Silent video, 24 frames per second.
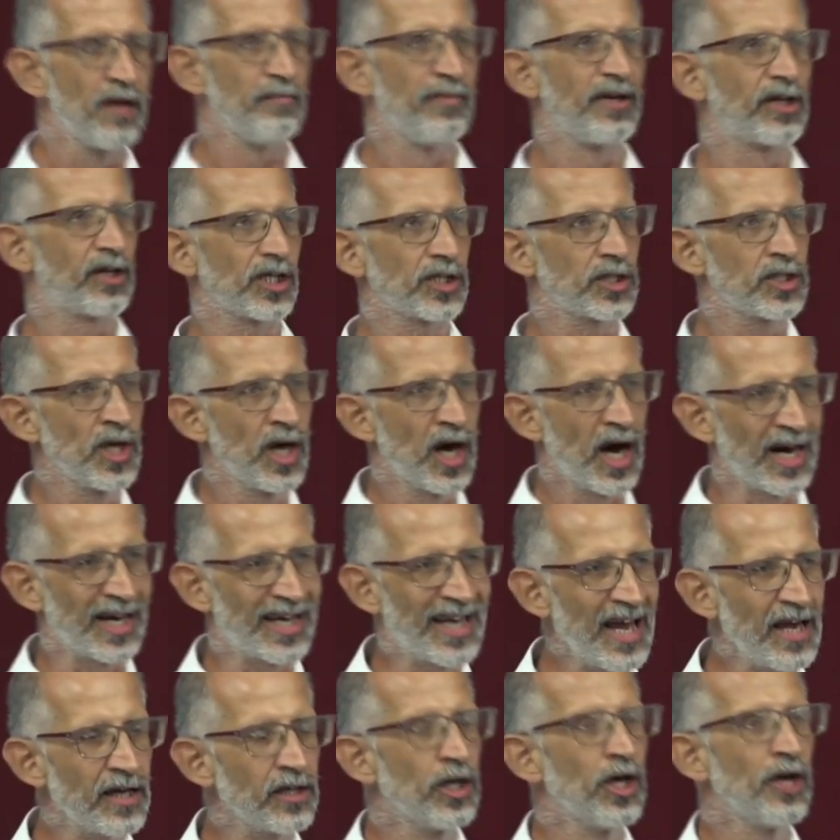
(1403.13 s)
Because,
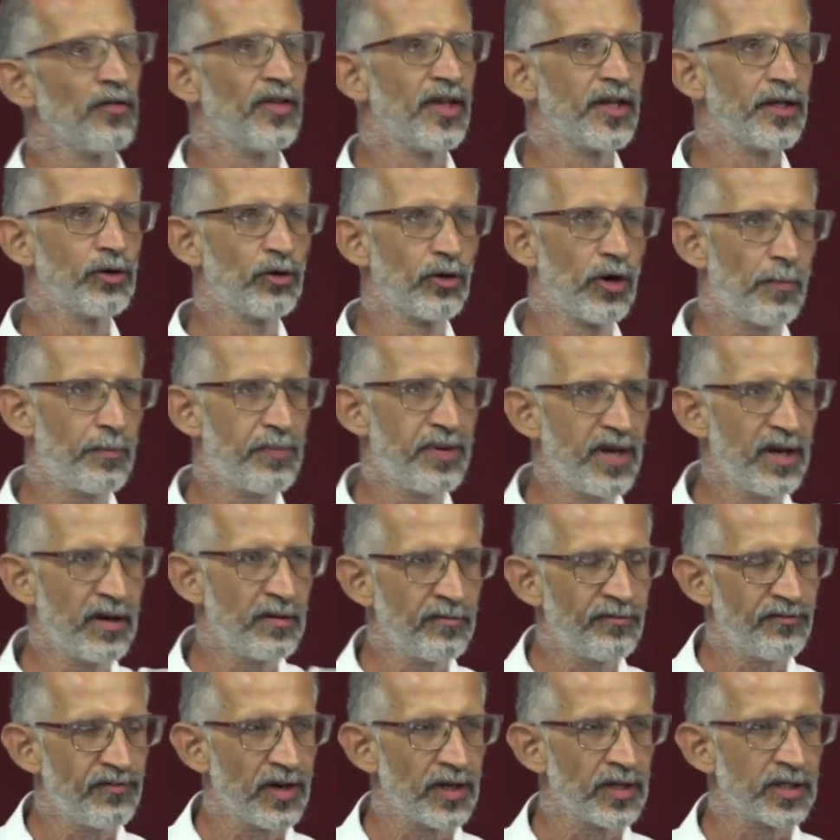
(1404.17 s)
again, the
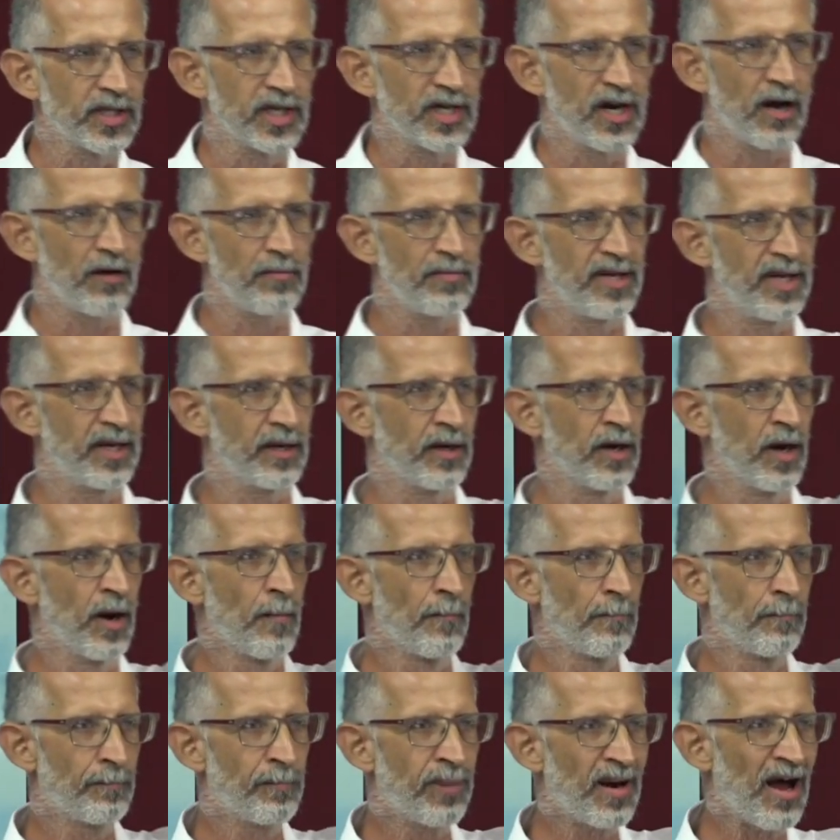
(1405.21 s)
European funds are now being
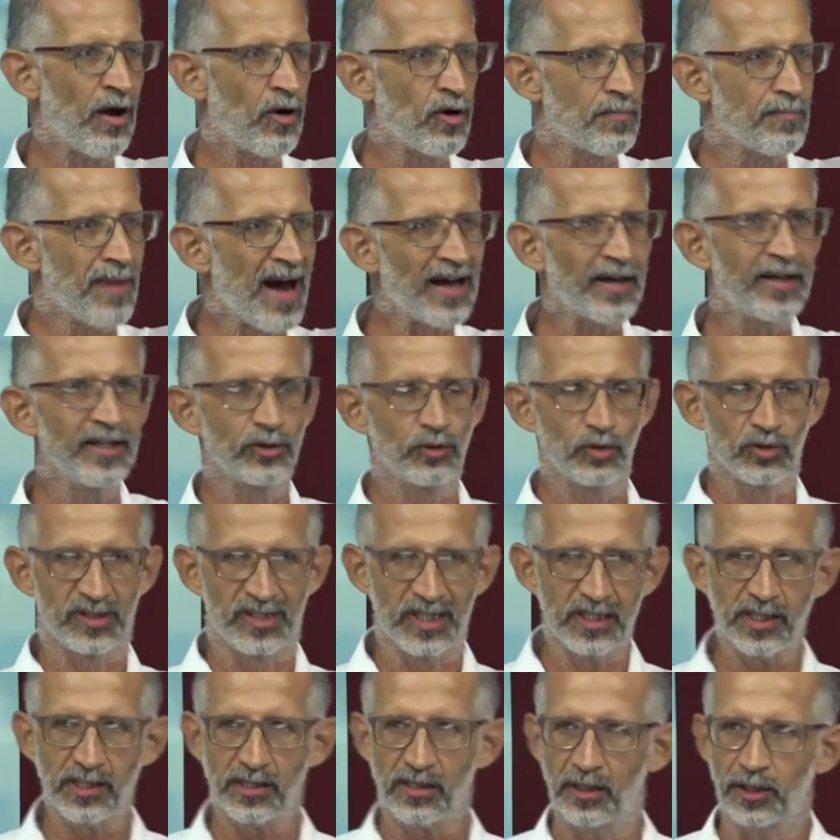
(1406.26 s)
plowed back into
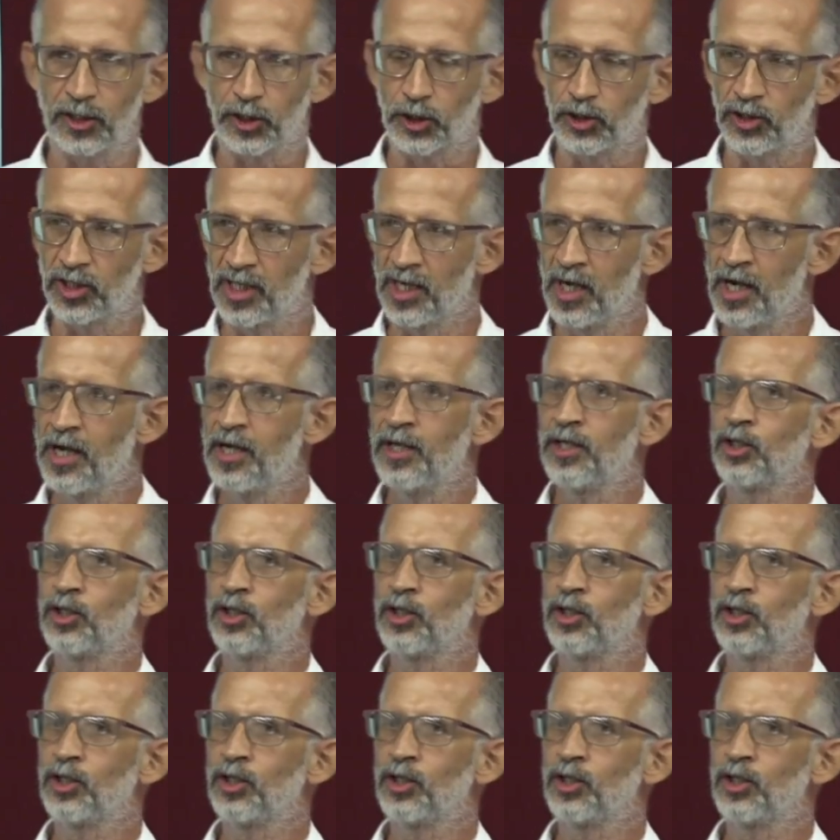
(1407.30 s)
this country